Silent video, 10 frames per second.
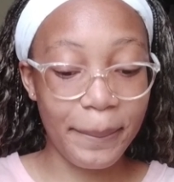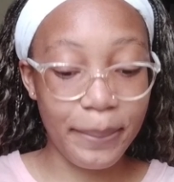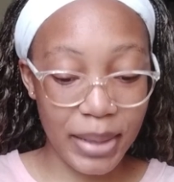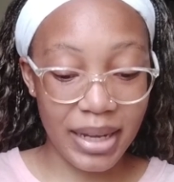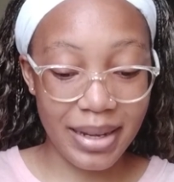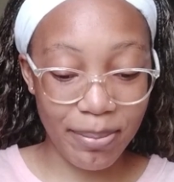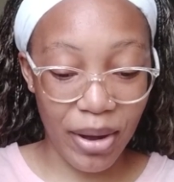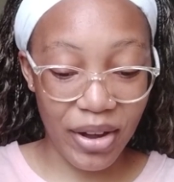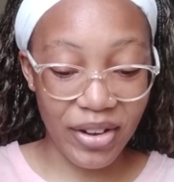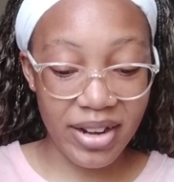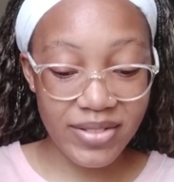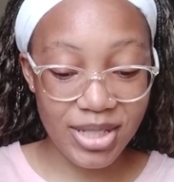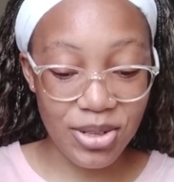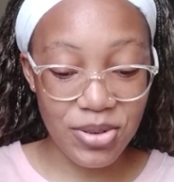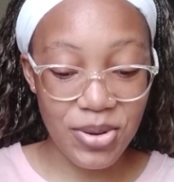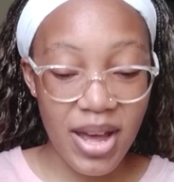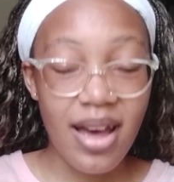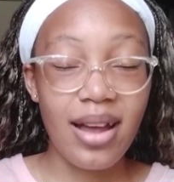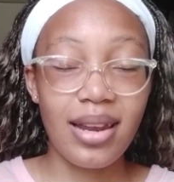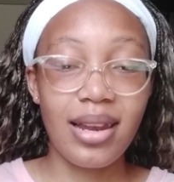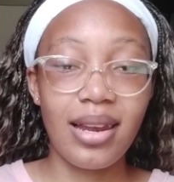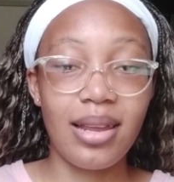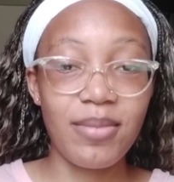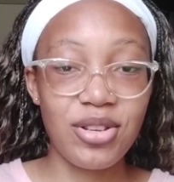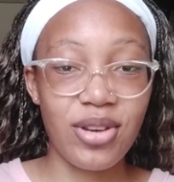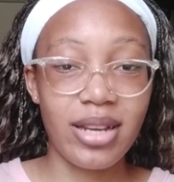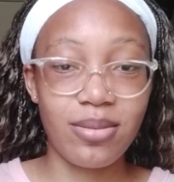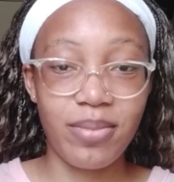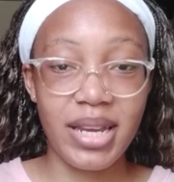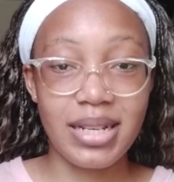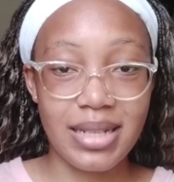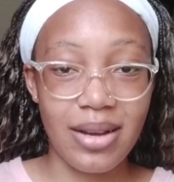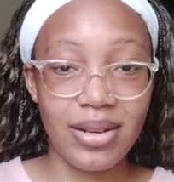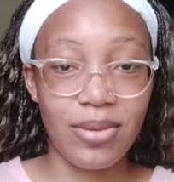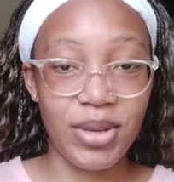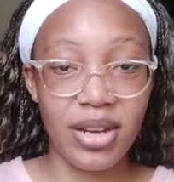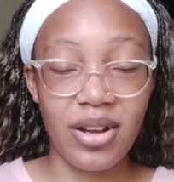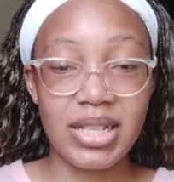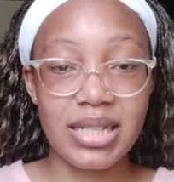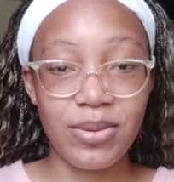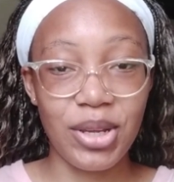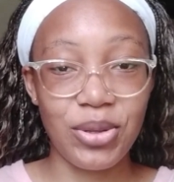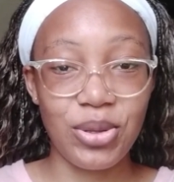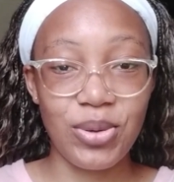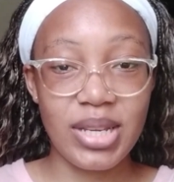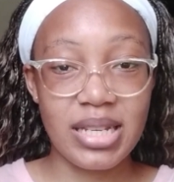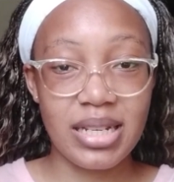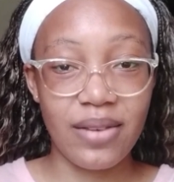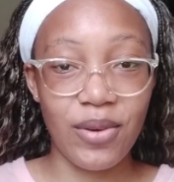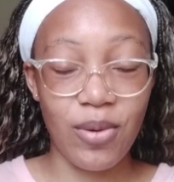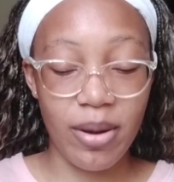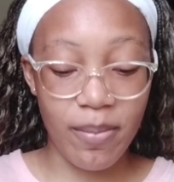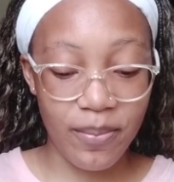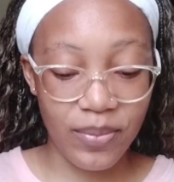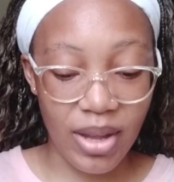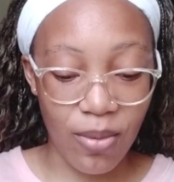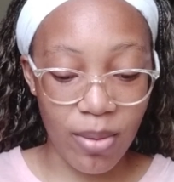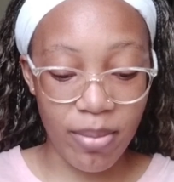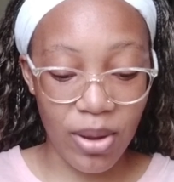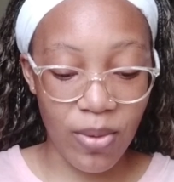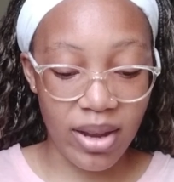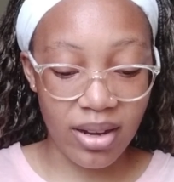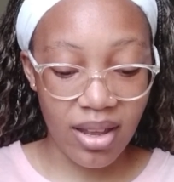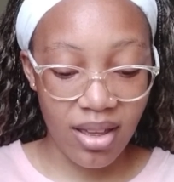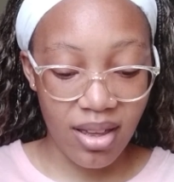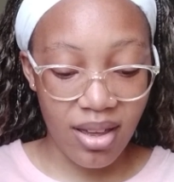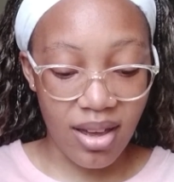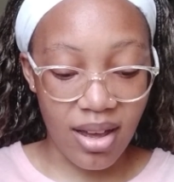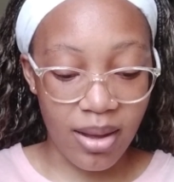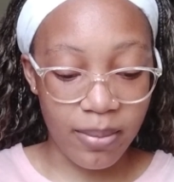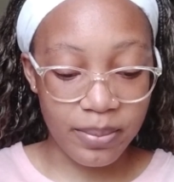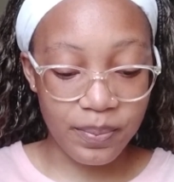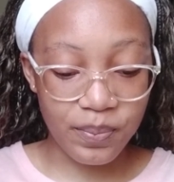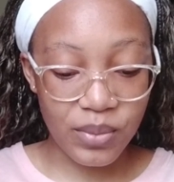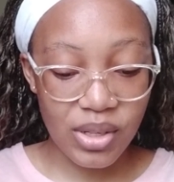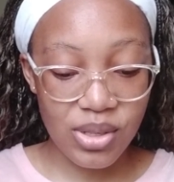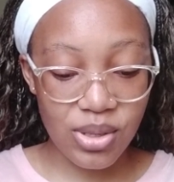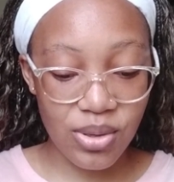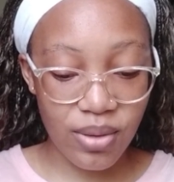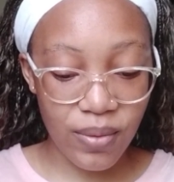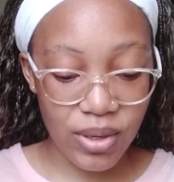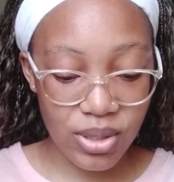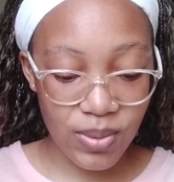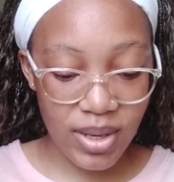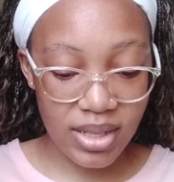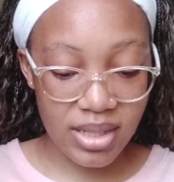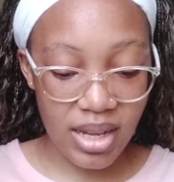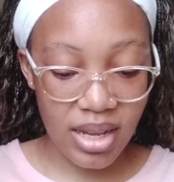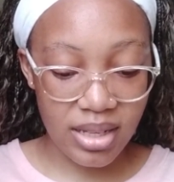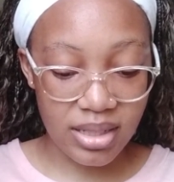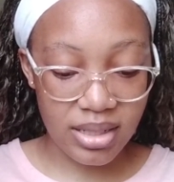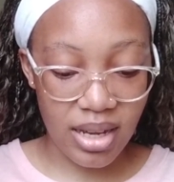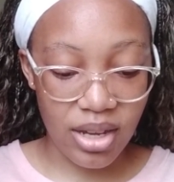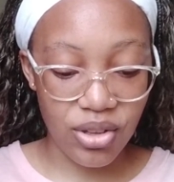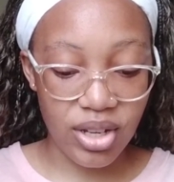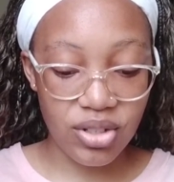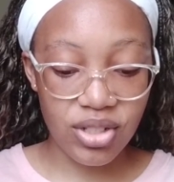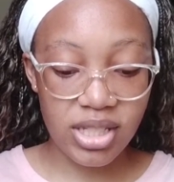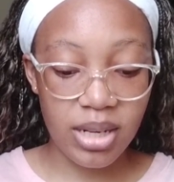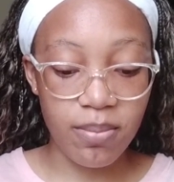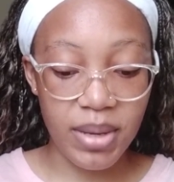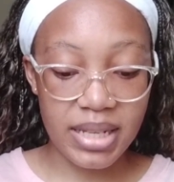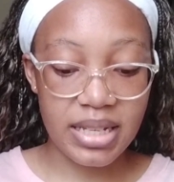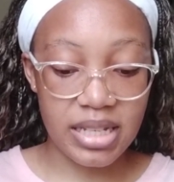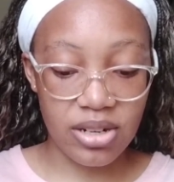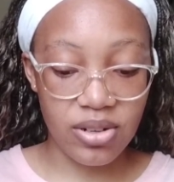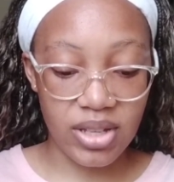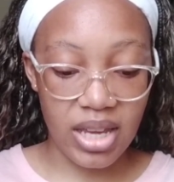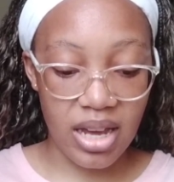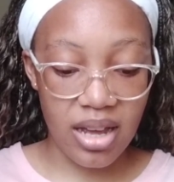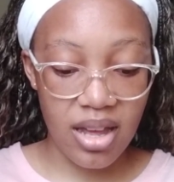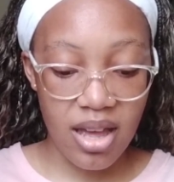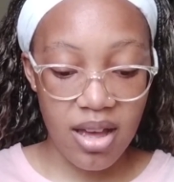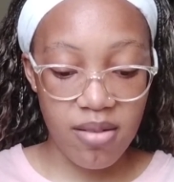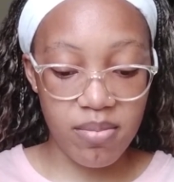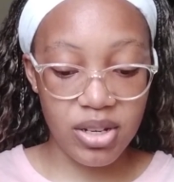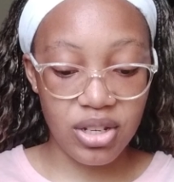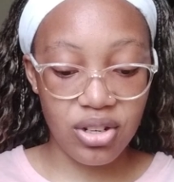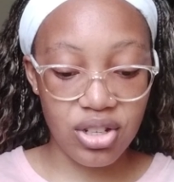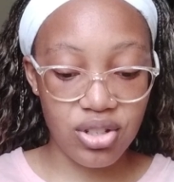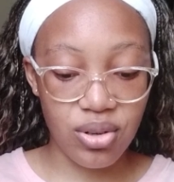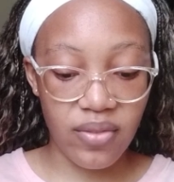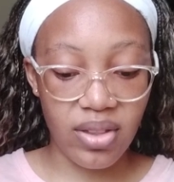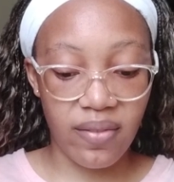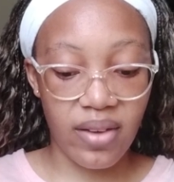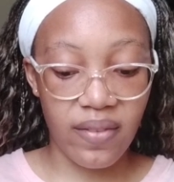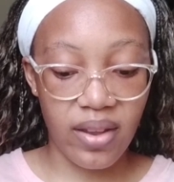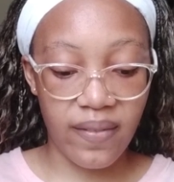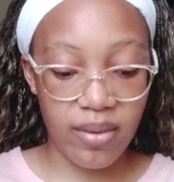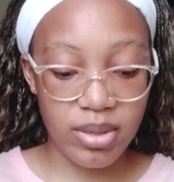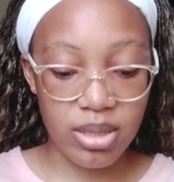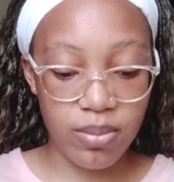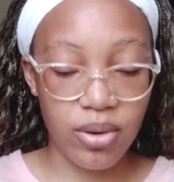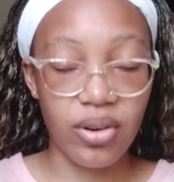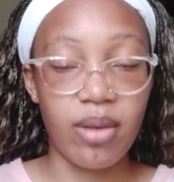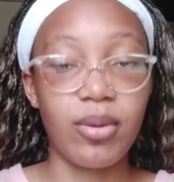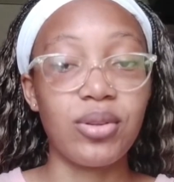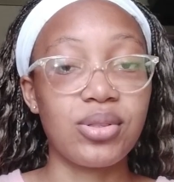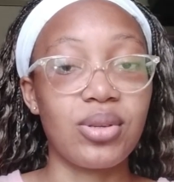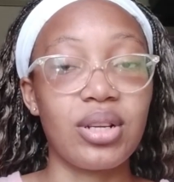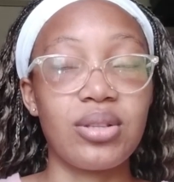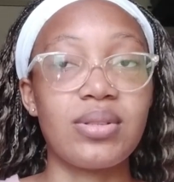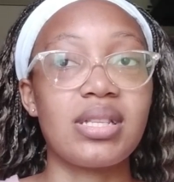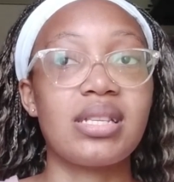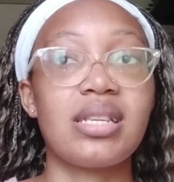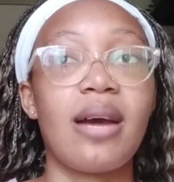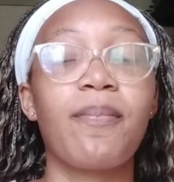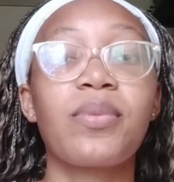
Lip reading: big paragraph, so let me try to break it down and we can answer. We can go through each and every one by one. So the first one says you're interested in BSc General year, but you're not sure if the 5-year pharmacy program also includes this year.